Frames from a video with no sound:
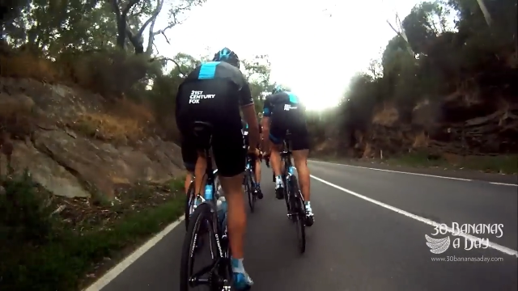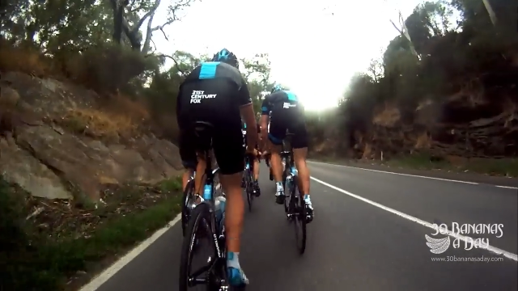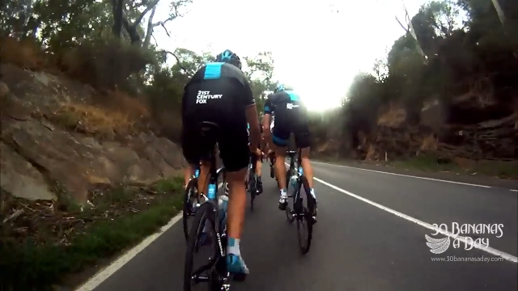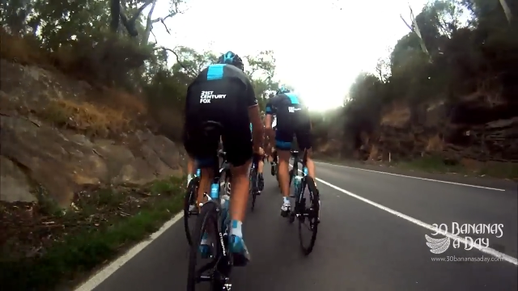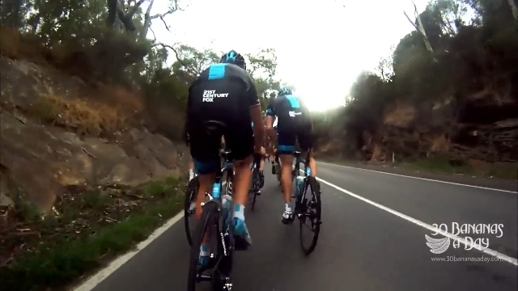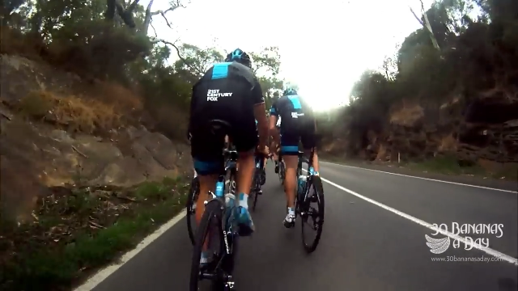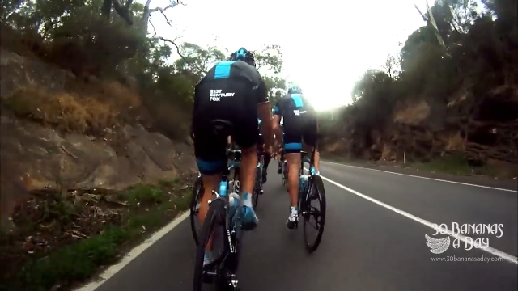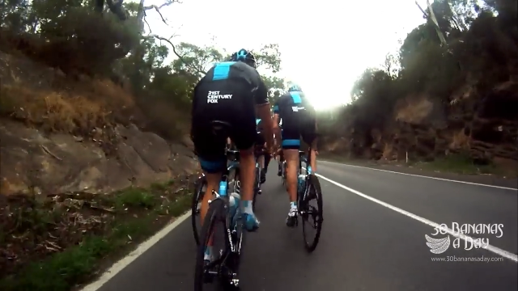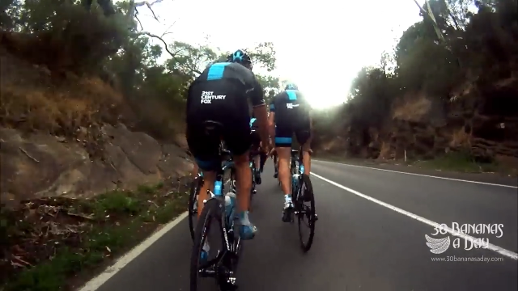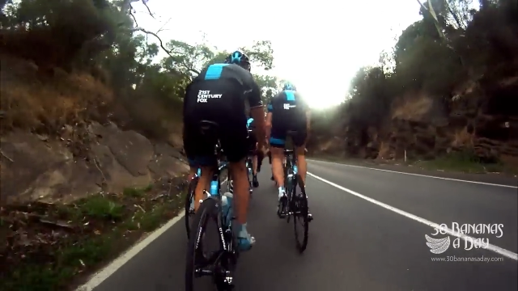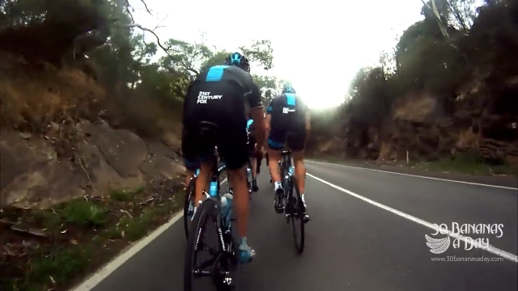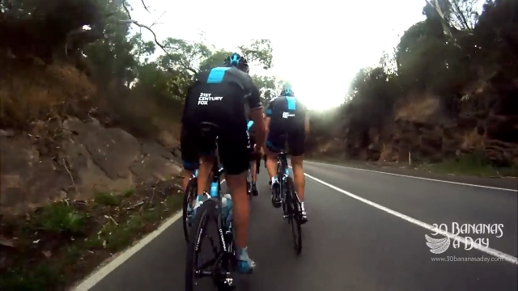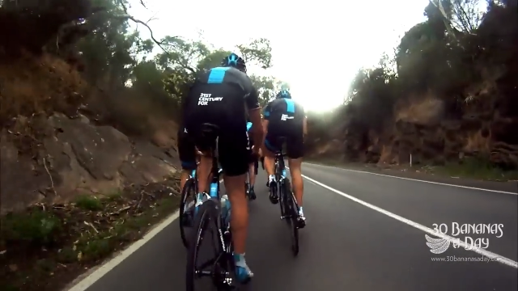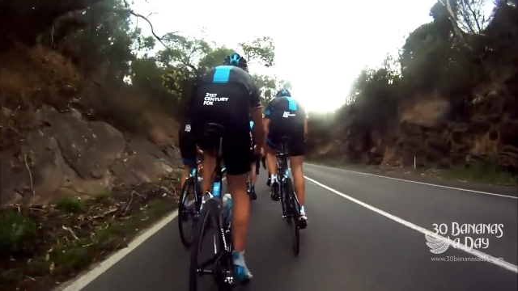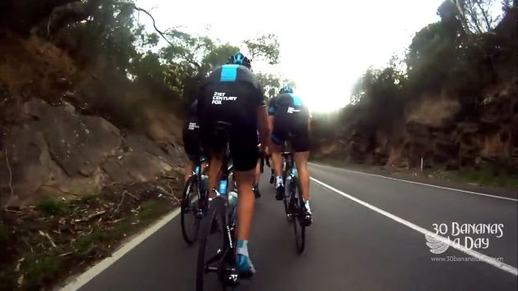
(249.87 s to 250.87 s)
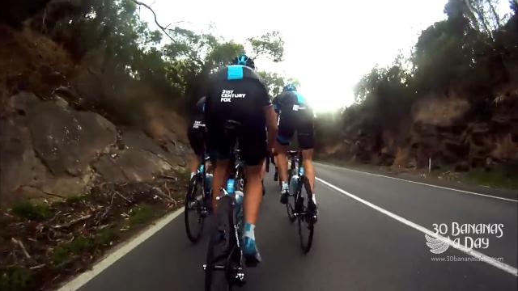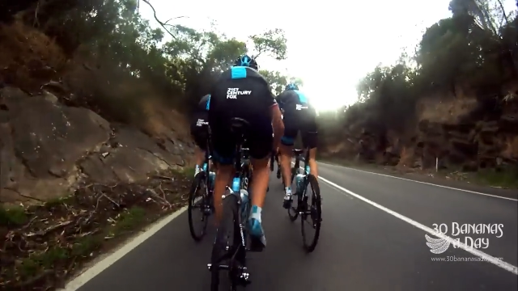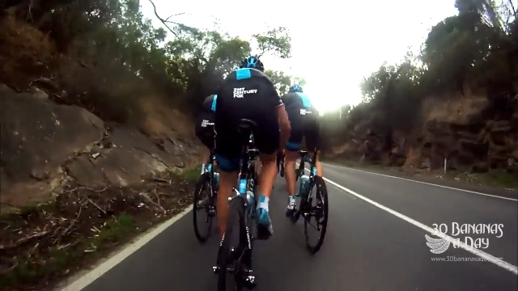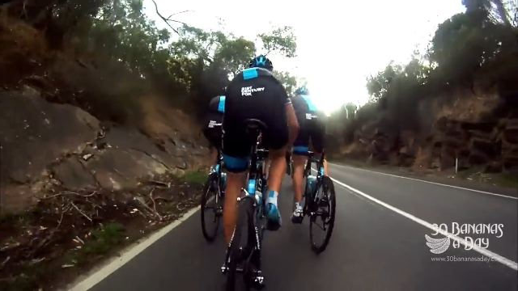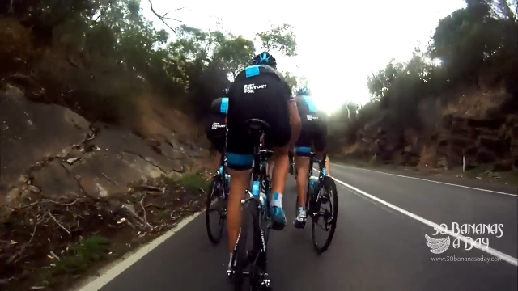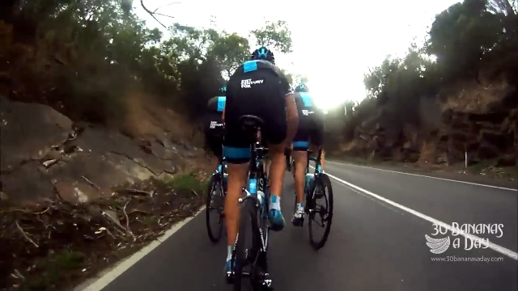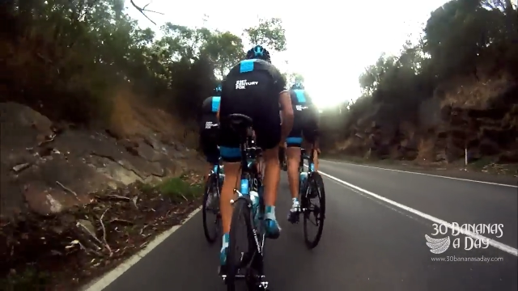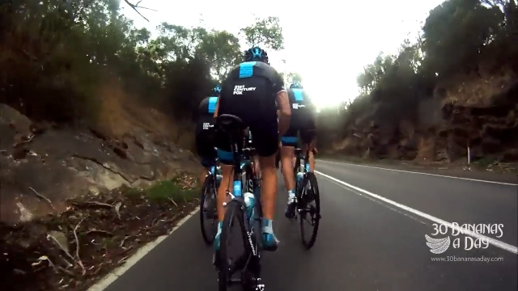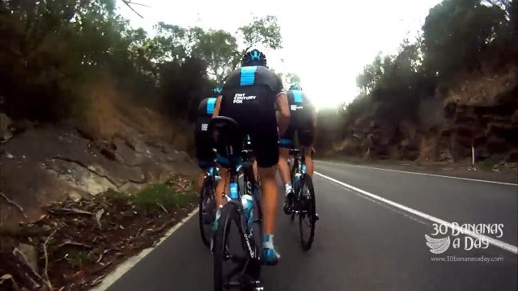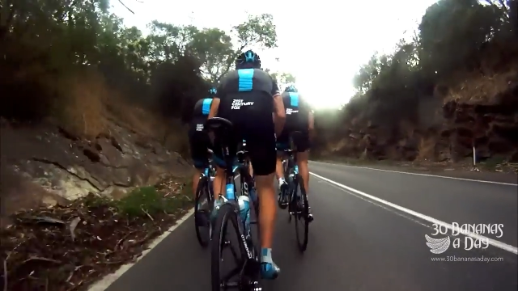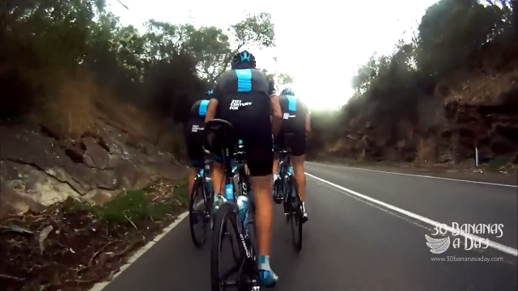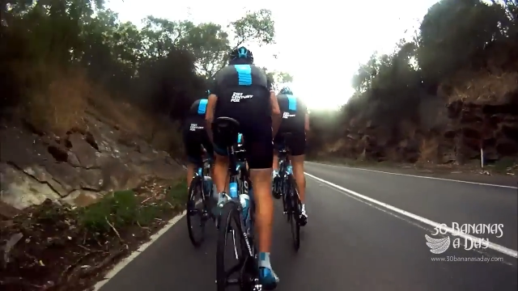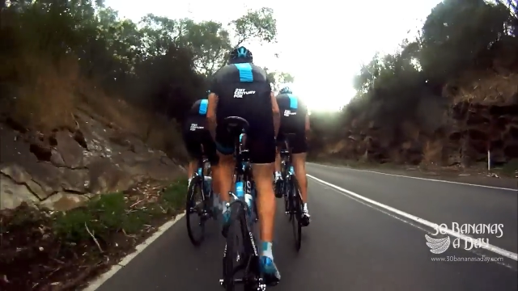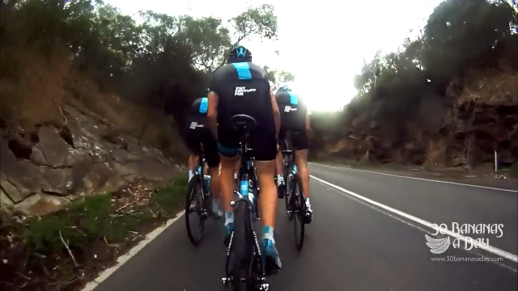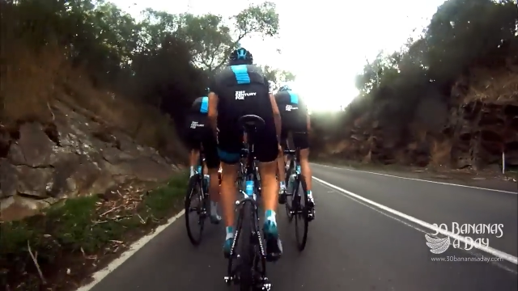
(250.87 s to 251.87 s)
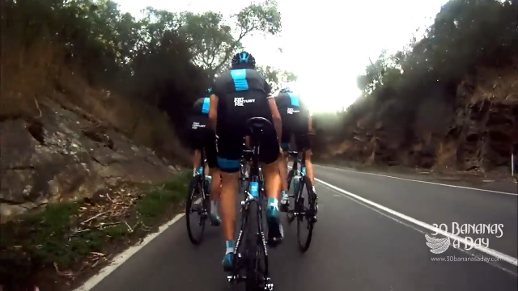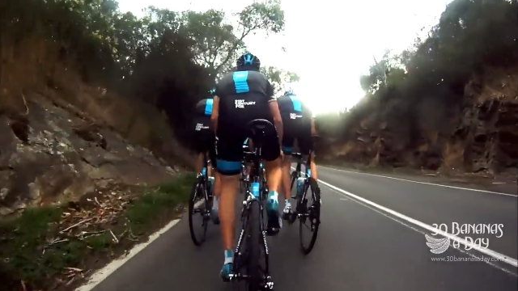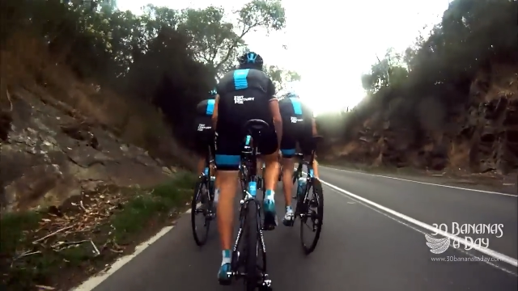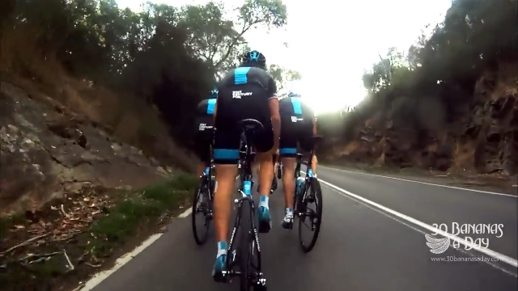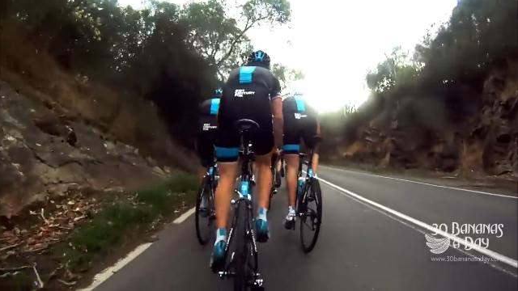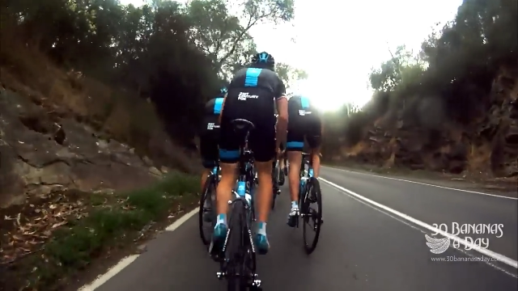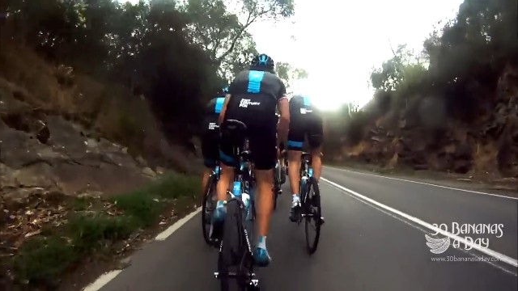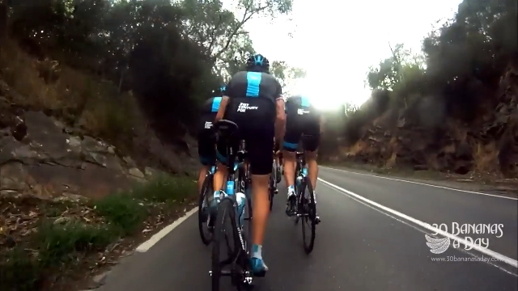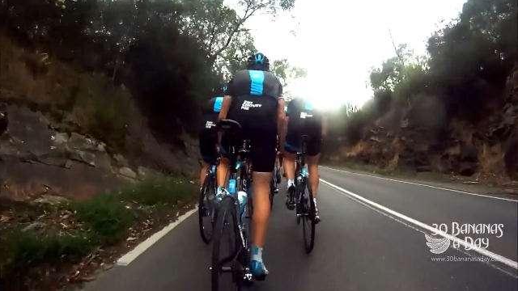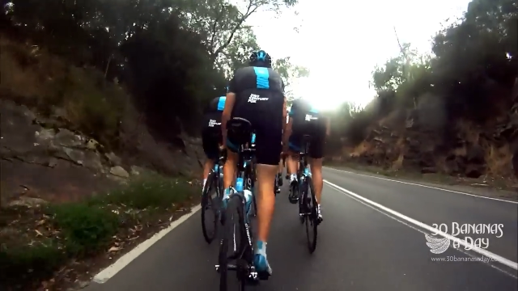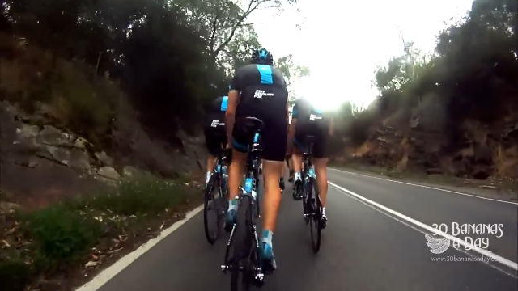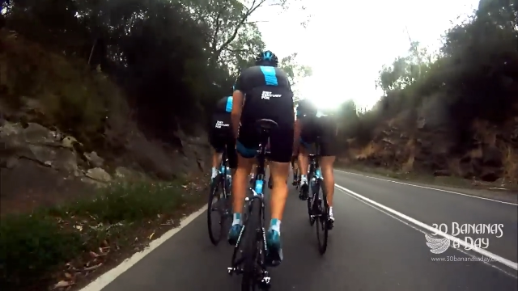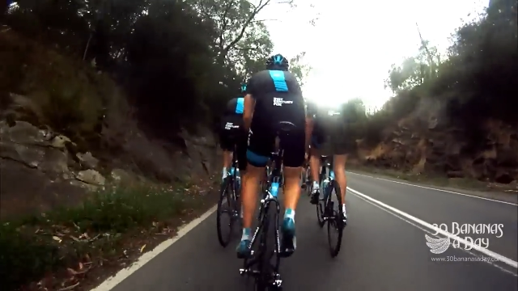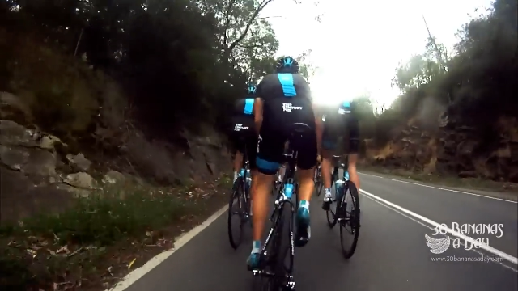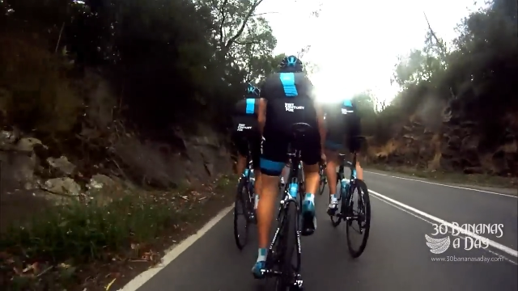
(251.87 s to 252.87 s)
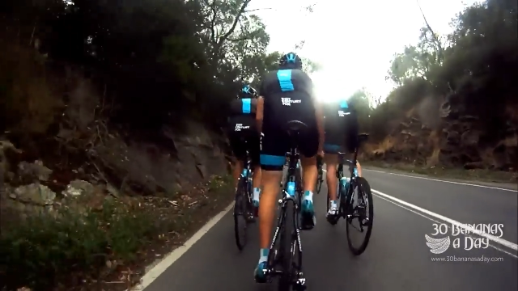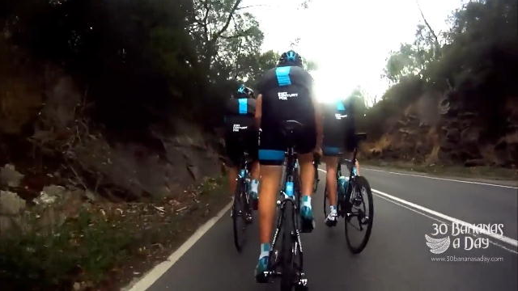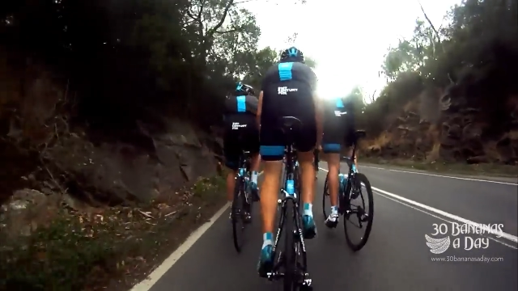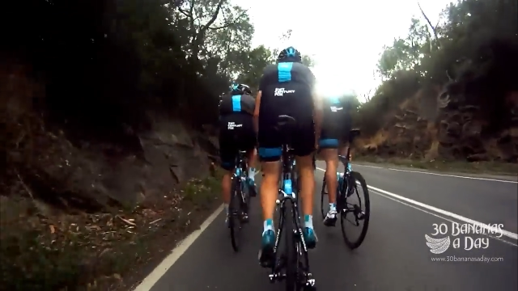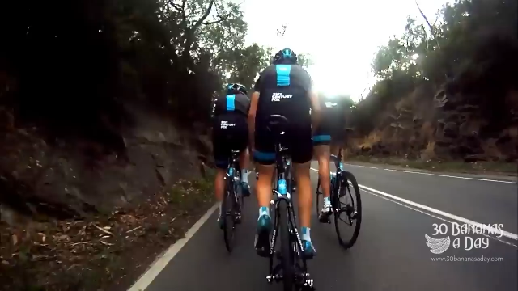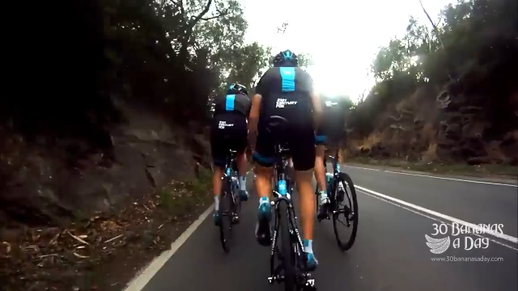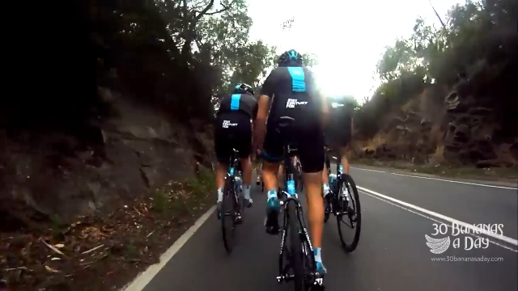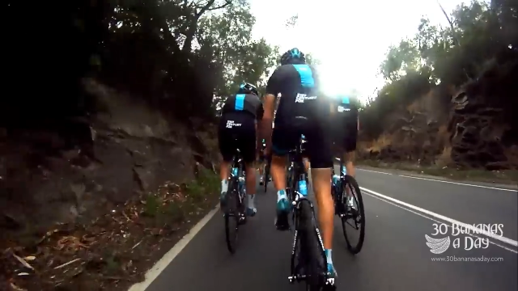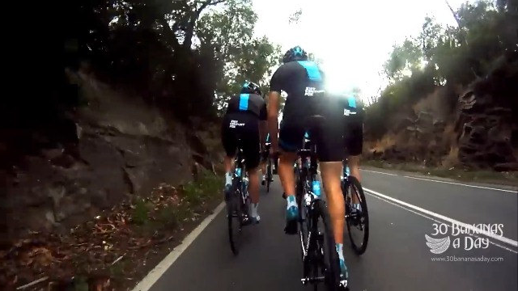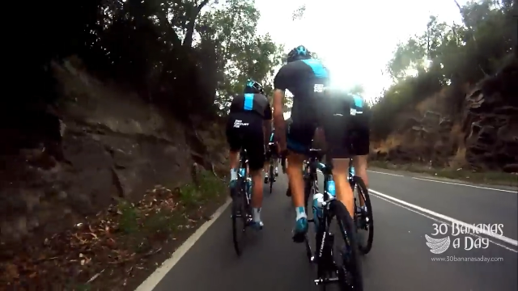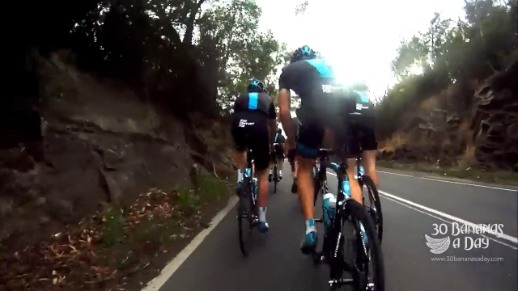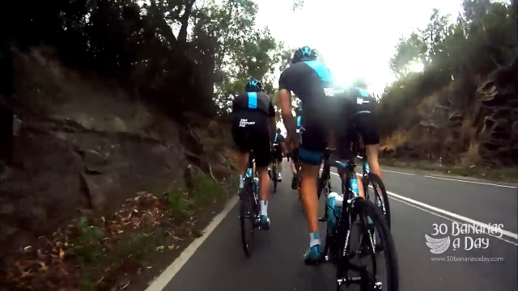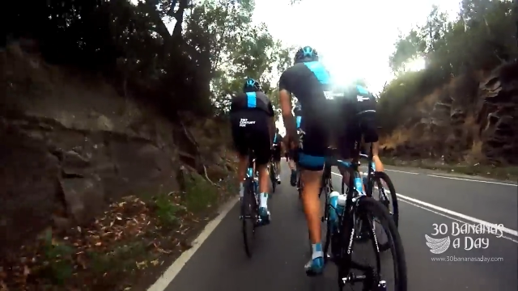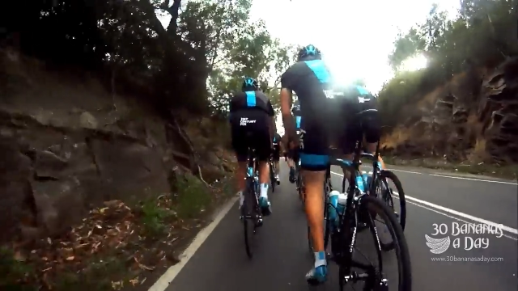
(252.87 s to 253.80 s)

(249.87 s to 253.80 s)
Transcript: No face is visible, so there are no lips to read.